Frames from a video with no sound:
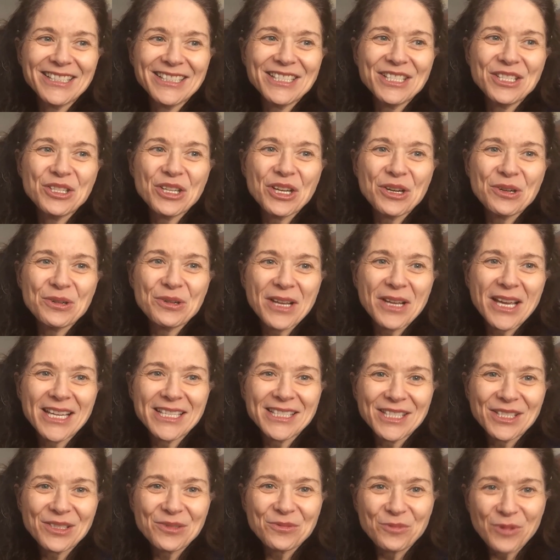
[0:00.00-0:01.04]
Dunkin'
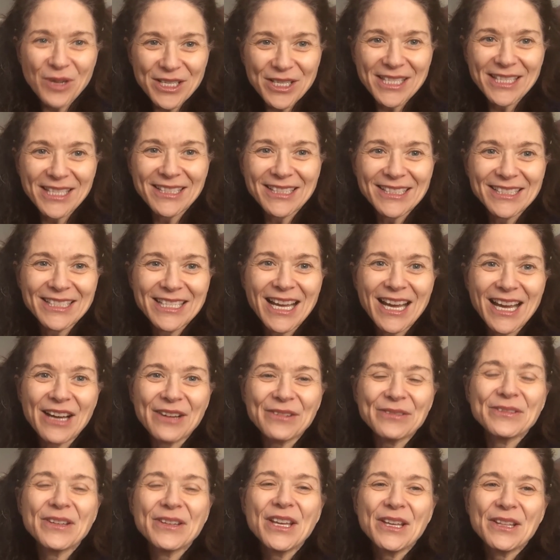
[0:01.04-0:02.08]
Donuts wasn't
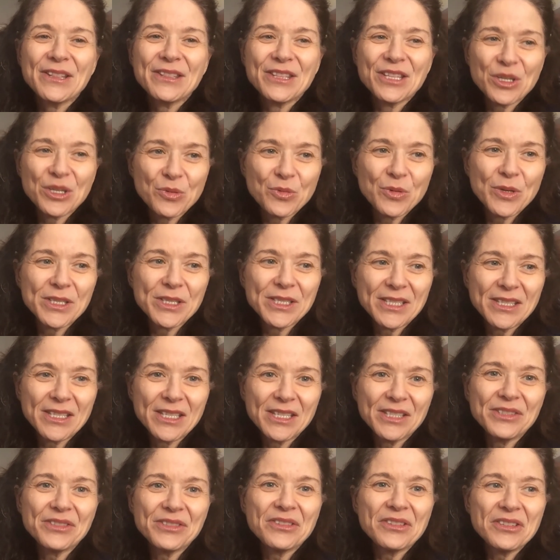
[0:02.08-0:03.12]
enough. There was
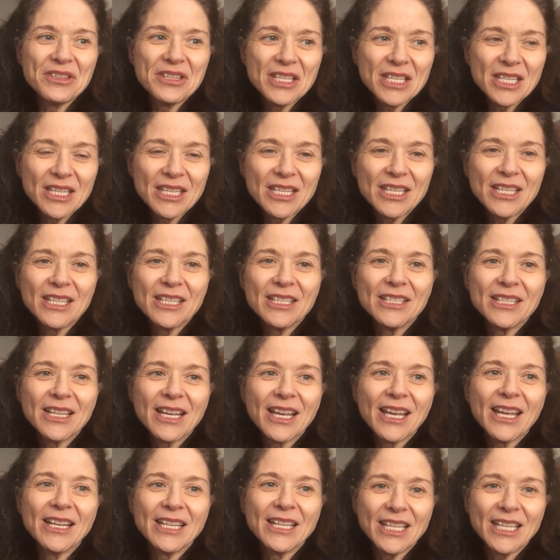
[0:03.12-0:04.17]
this need
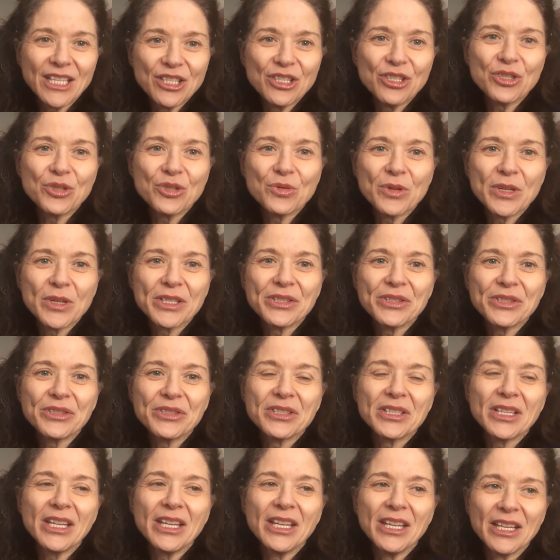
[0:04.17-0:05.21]
and
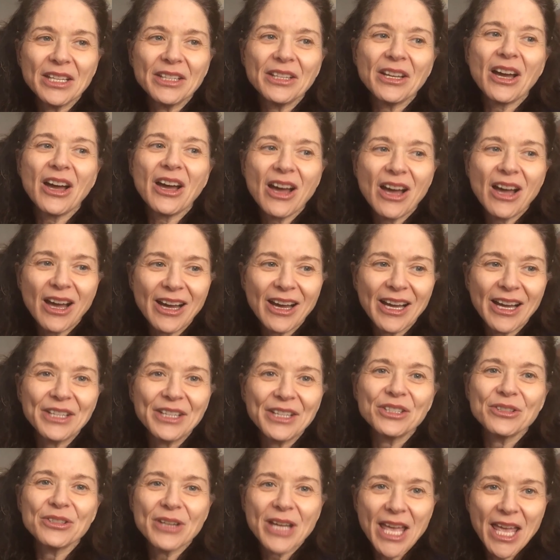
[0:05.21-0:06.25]
interest in a
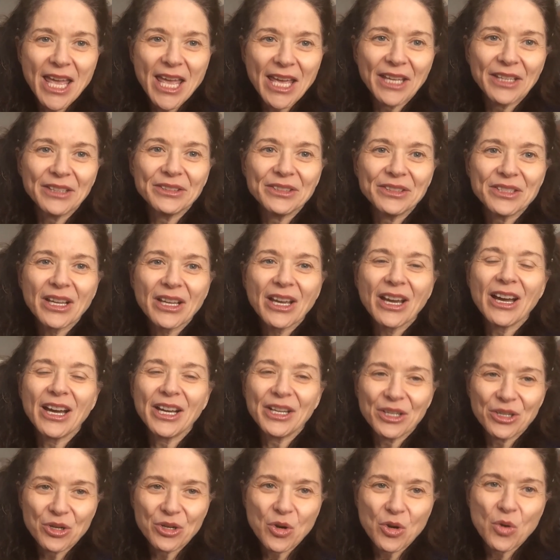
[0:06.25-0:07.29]
higher end,
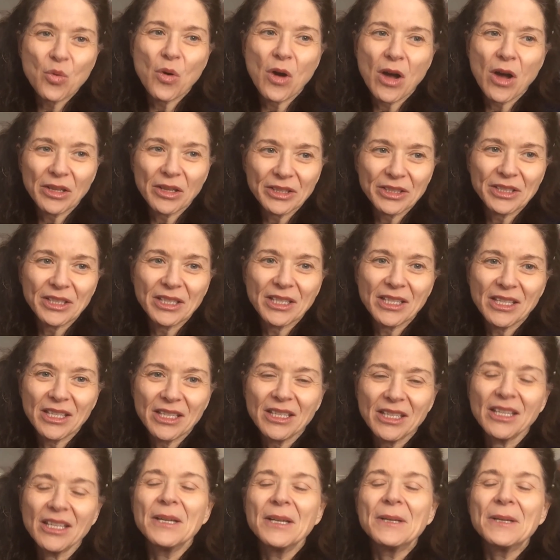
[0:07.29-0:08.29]
higher quality,